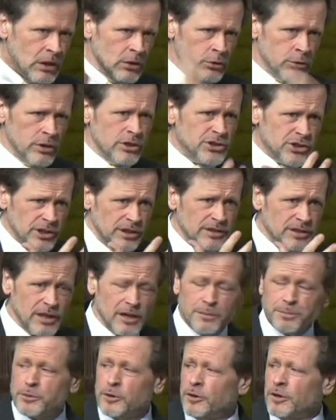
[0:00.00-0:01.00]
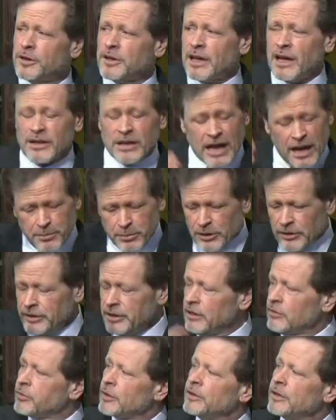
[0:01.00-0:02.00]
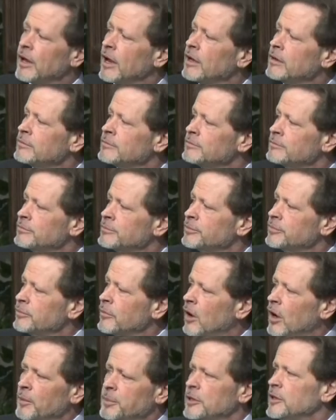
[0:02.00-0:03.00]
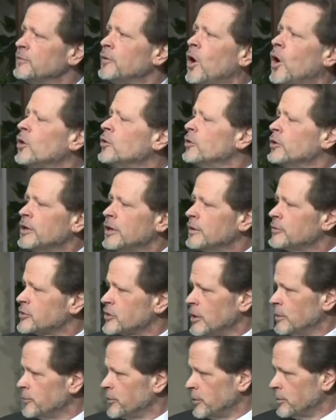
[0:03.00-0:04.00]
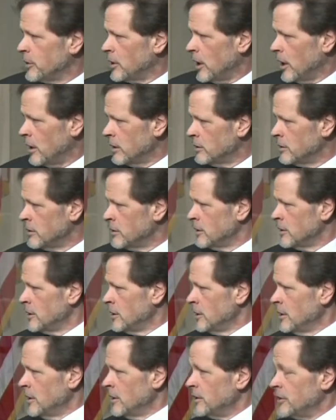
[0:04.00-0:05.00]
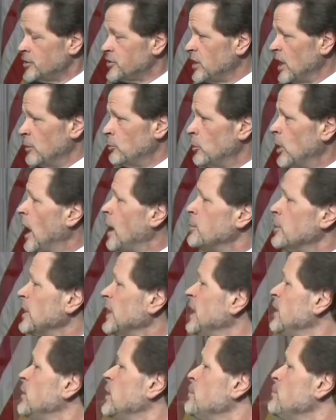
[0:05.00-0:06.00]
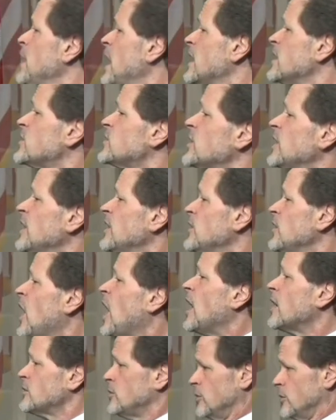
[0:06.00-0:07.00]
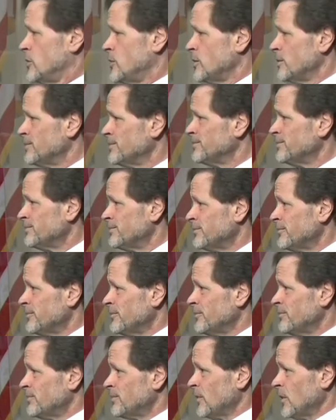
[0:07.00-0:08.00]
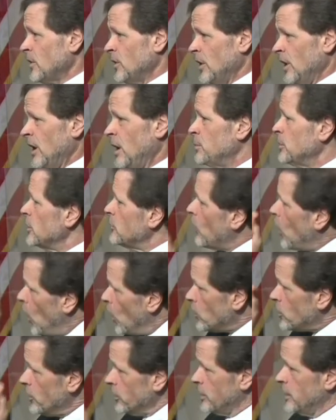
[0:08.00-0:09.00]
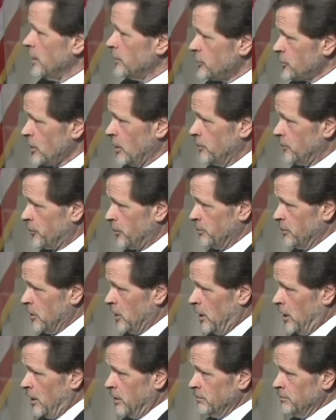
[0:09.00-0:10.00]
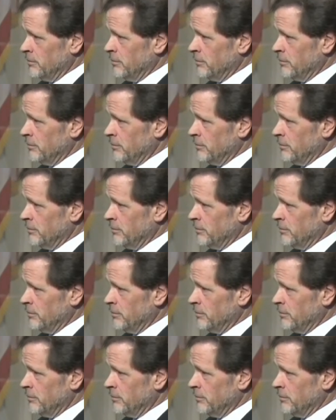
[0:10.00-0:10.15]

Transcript: Christian therapeutic counseling, I believe in that. I believe all good gifts come from God. In the same way I believe in medicine and doctors. Okay? I believe all good gifts come from God.